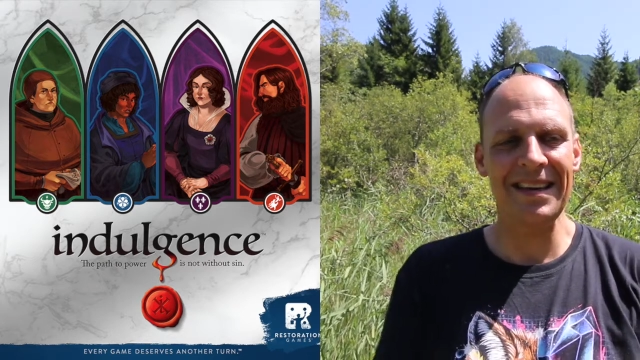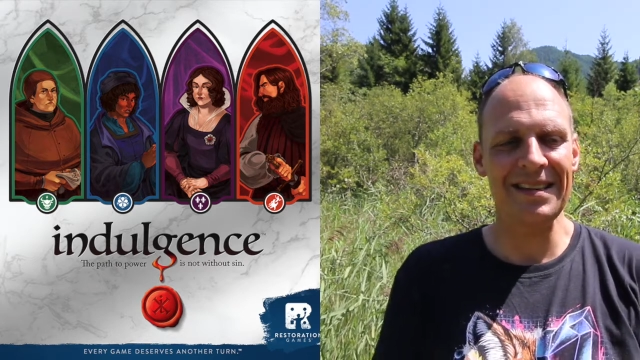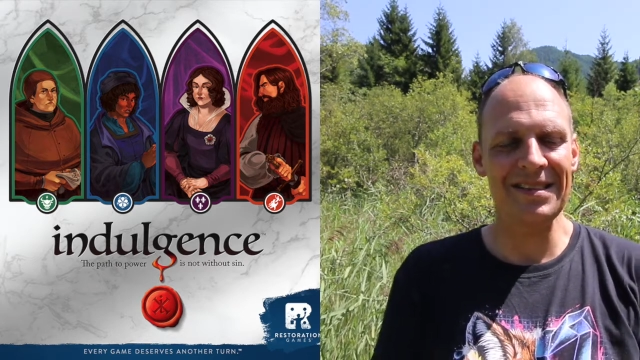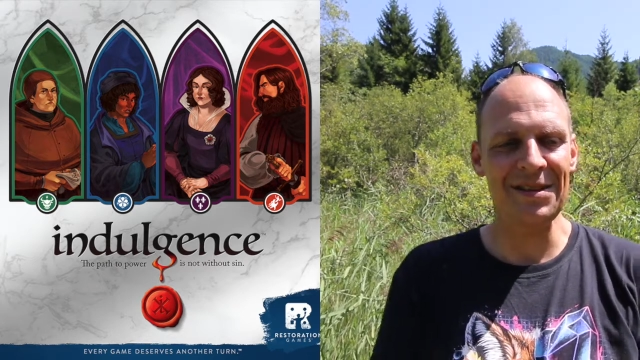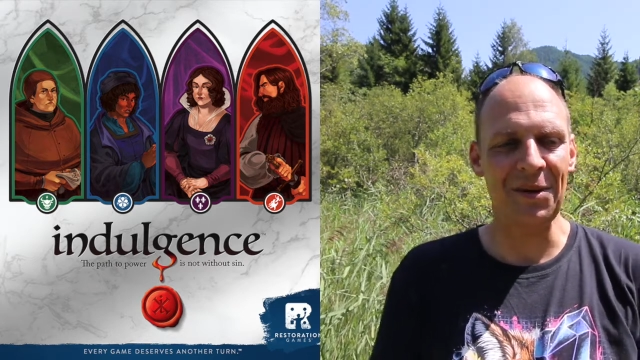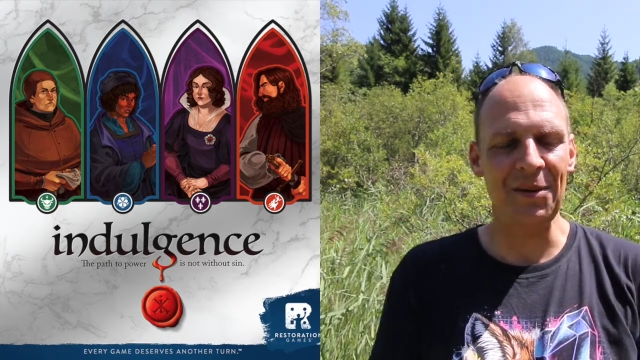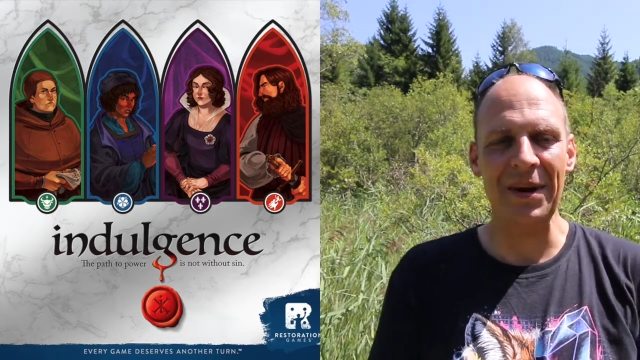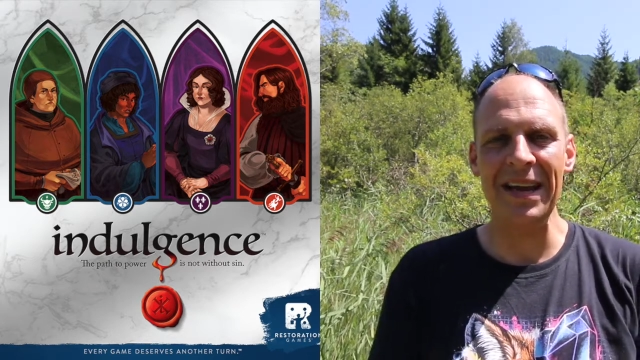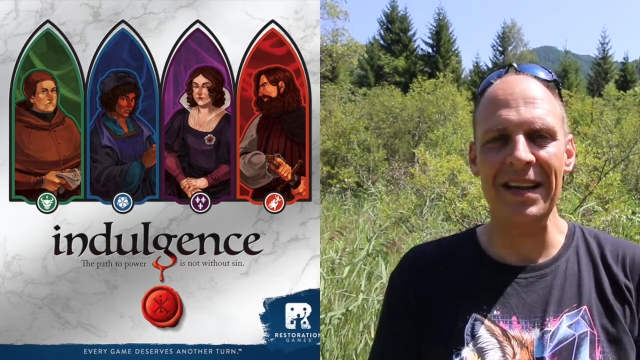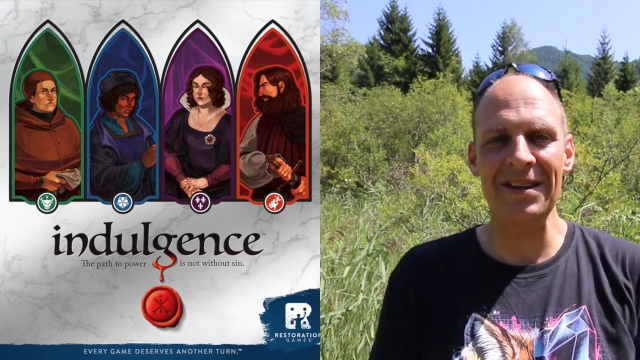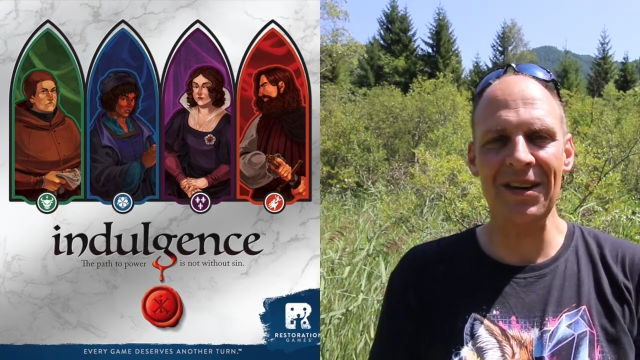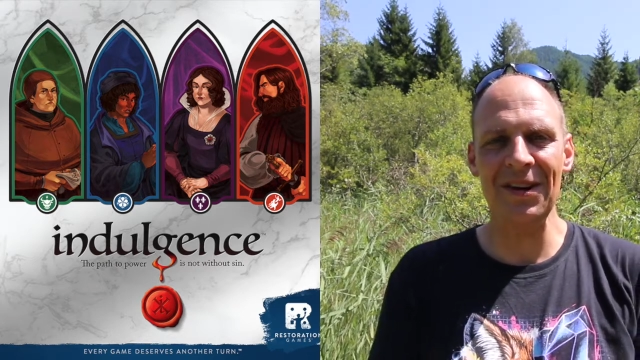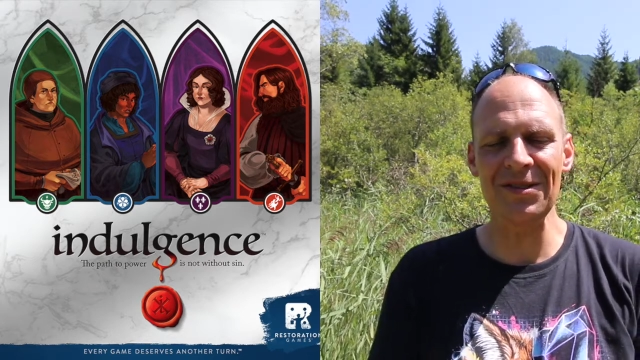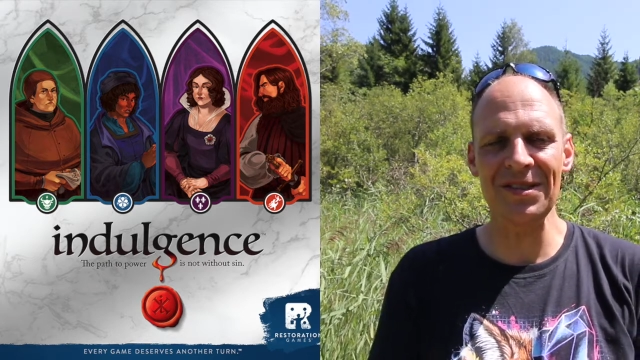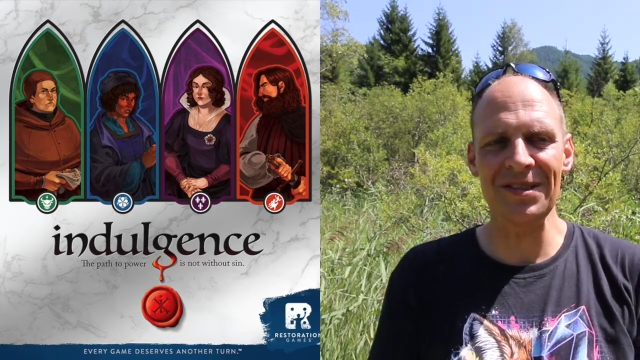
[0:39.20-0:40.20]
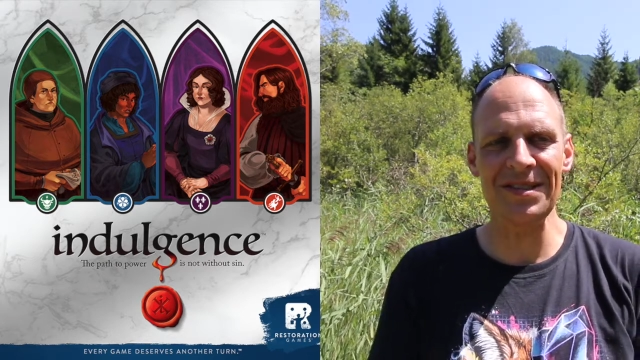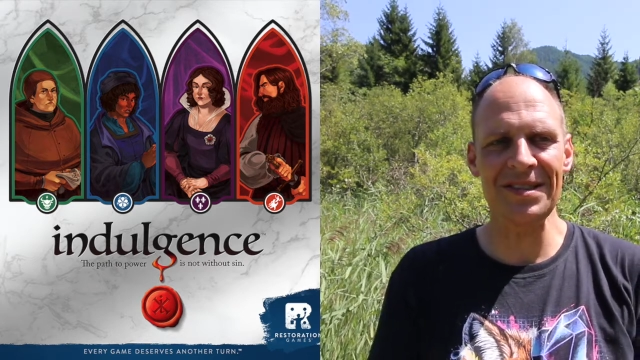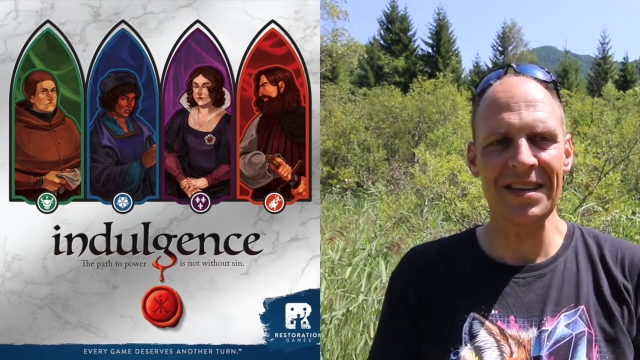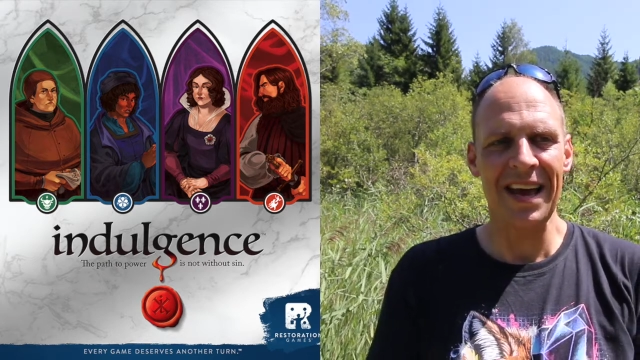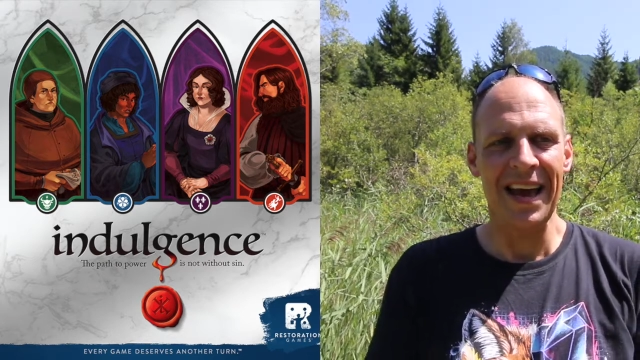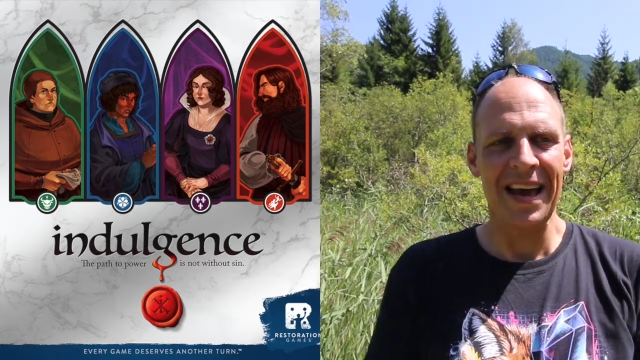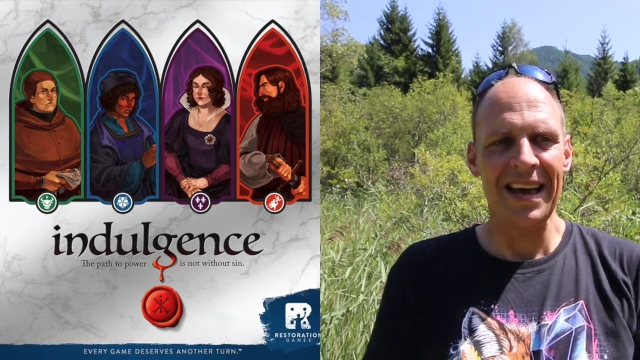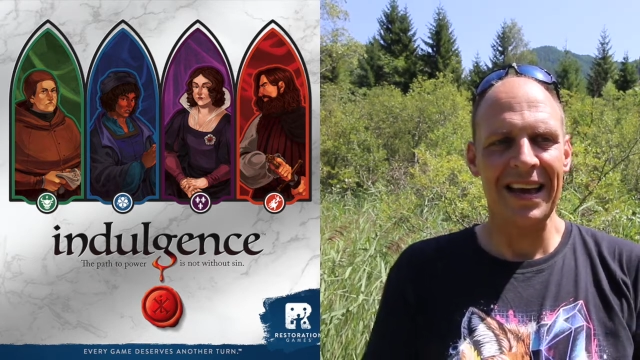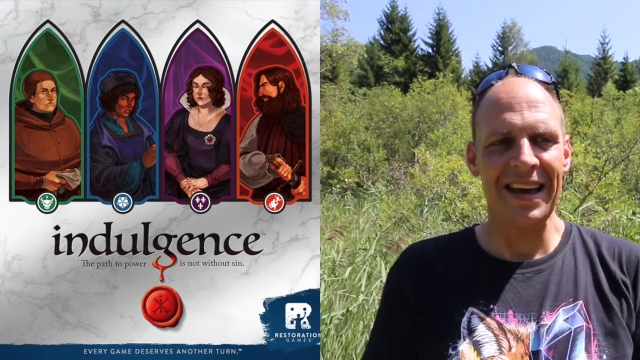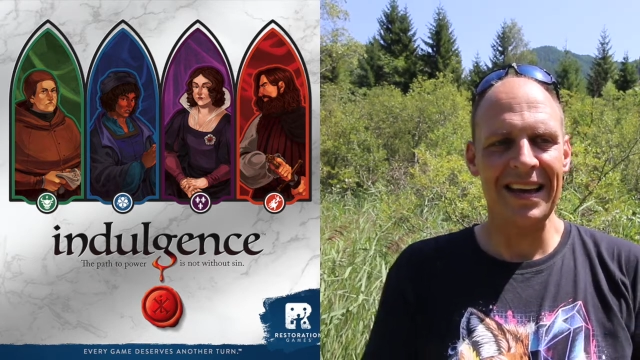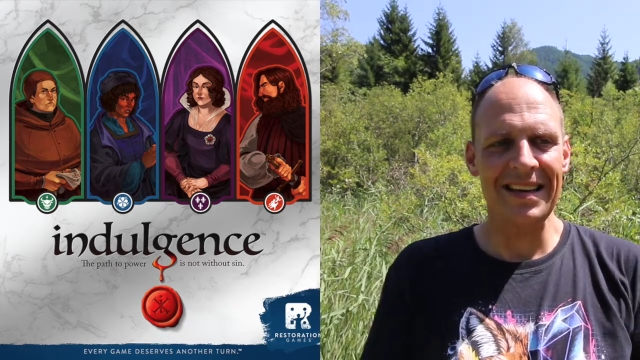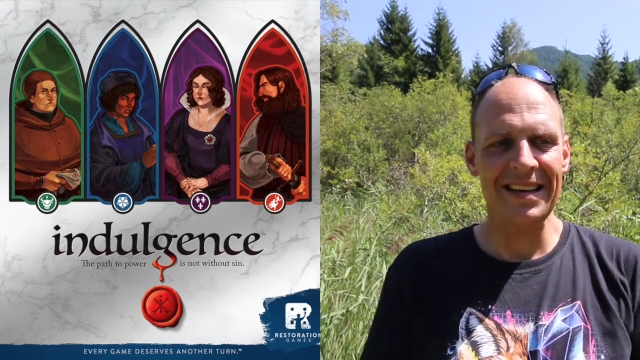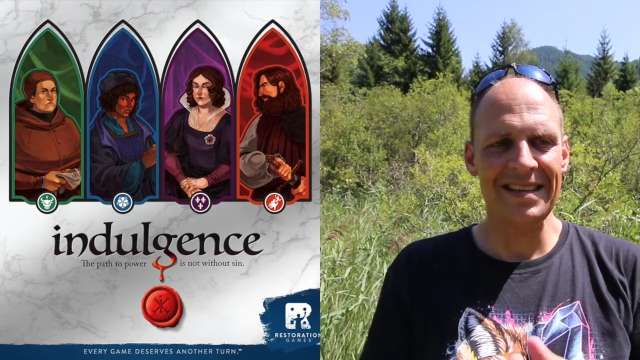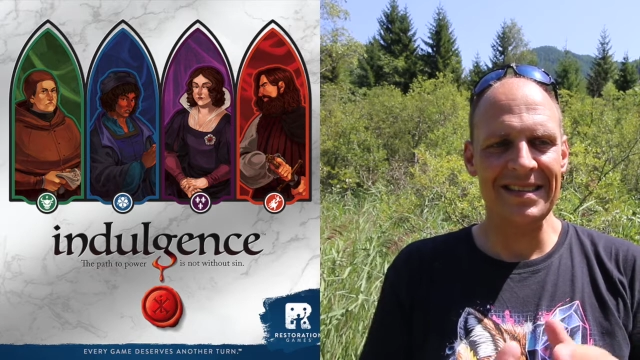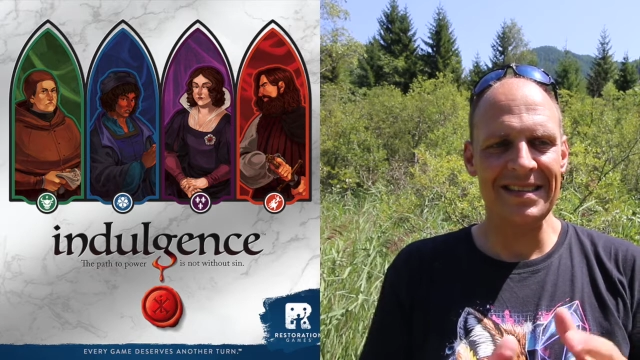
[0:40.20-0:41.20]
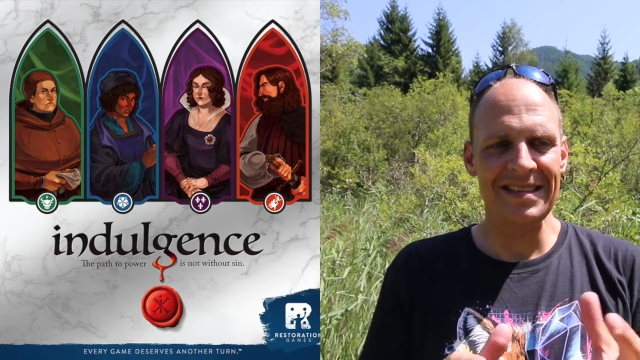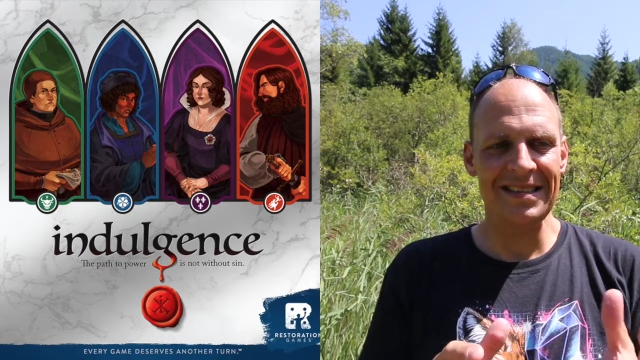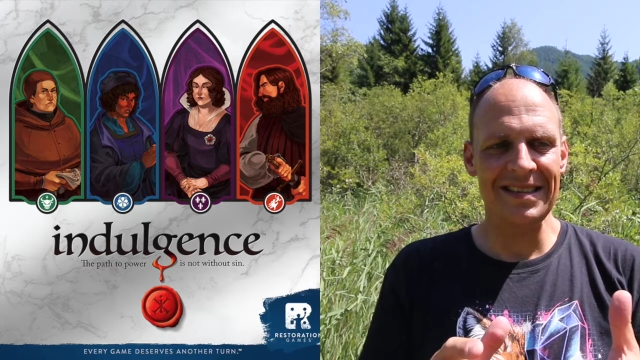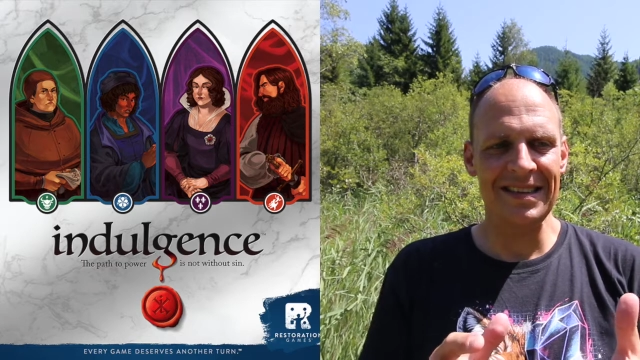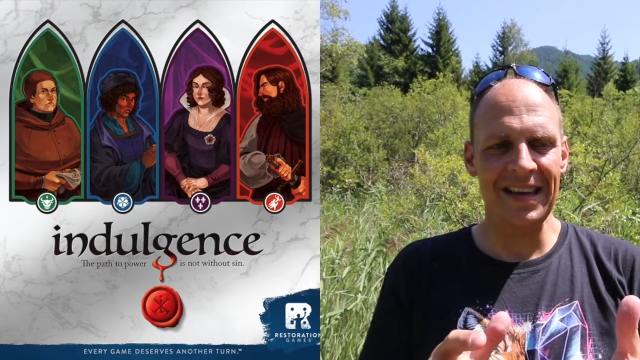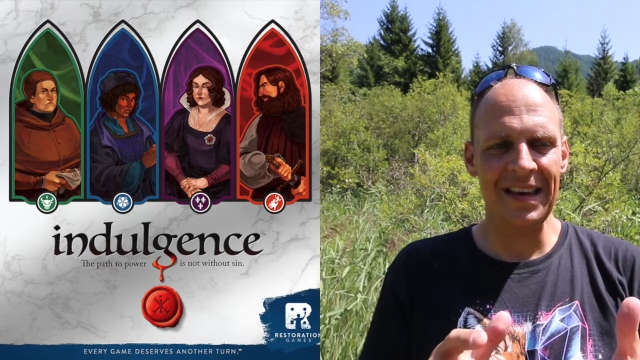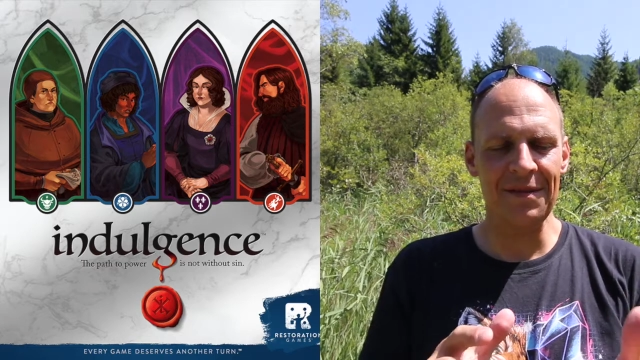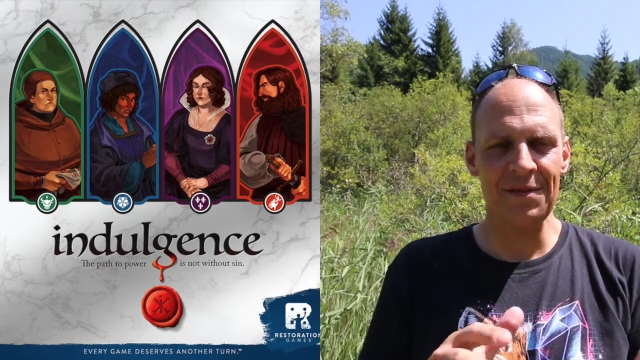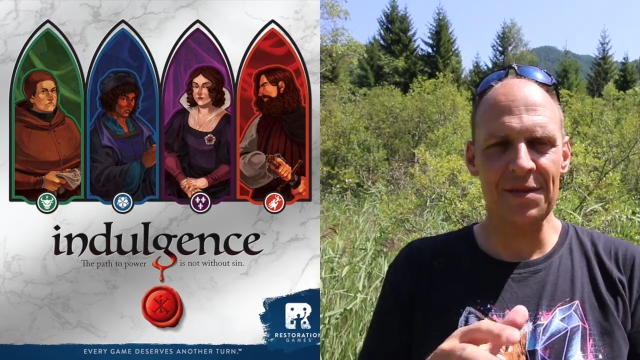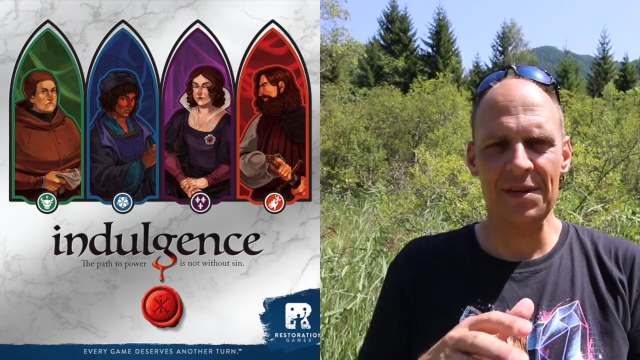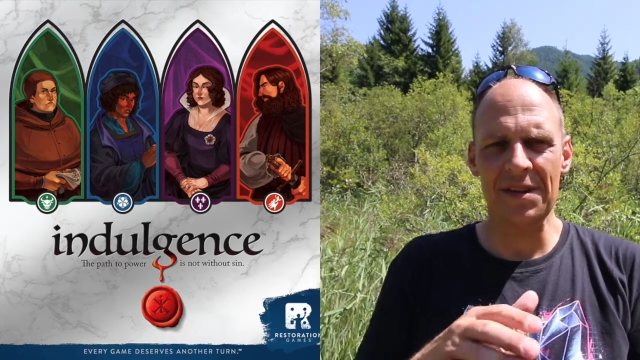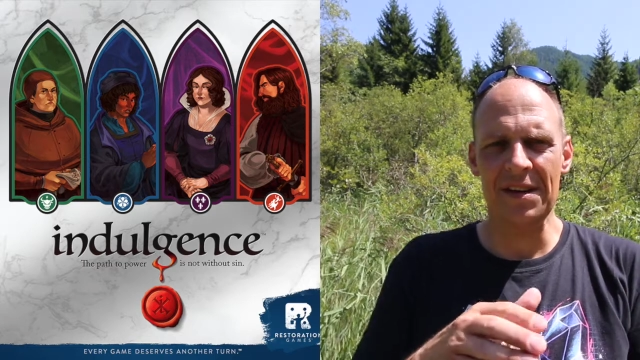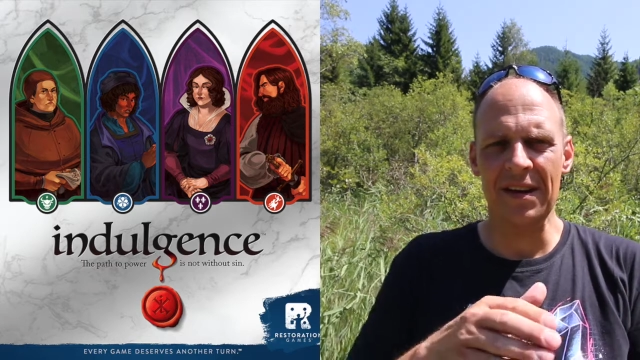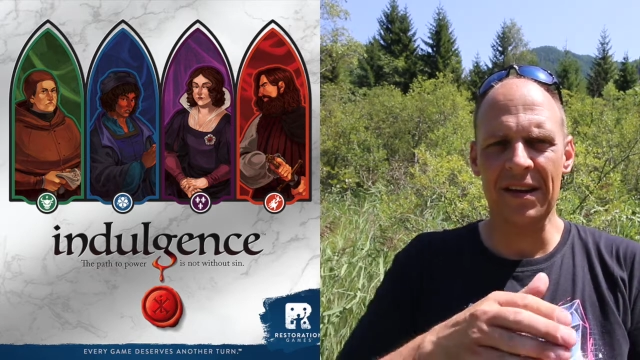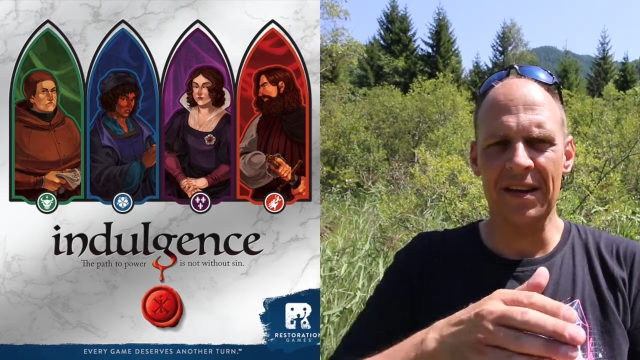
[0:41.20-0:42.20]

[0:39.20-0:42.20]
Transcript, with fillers: So Indulgence gives